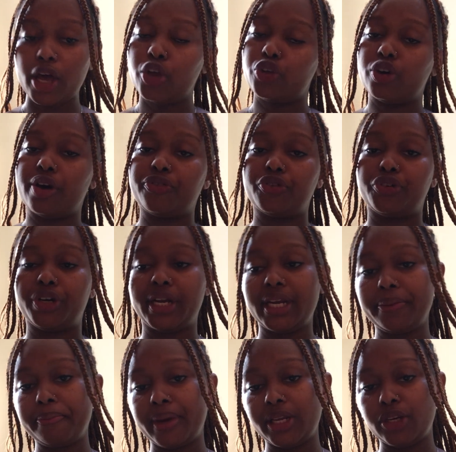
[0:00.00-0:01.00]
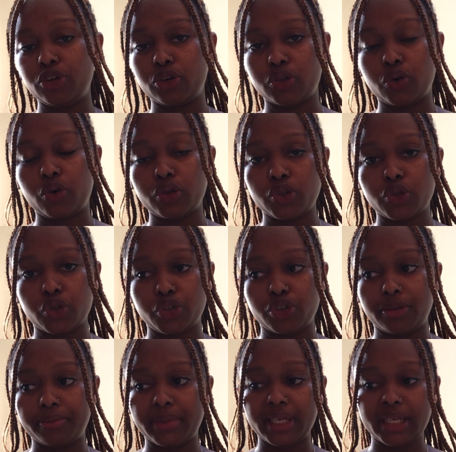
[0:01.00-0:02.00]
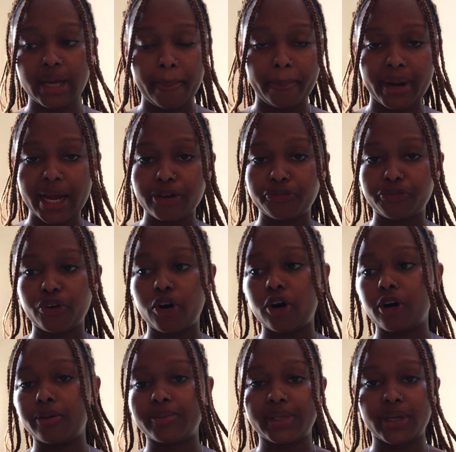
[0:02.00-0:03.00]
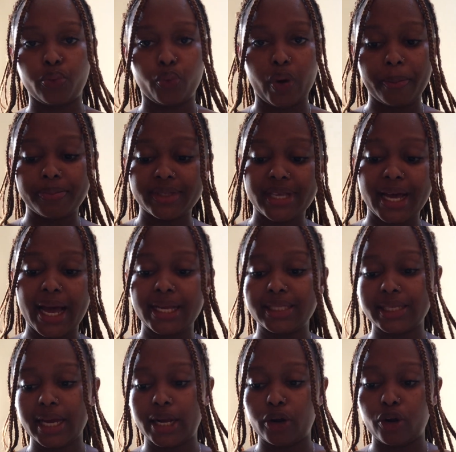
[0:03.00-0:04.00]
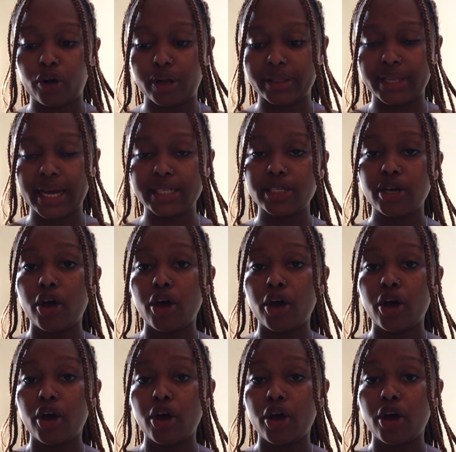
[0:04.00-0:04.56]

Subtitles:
you have already made your own social media platforms and websites and all that.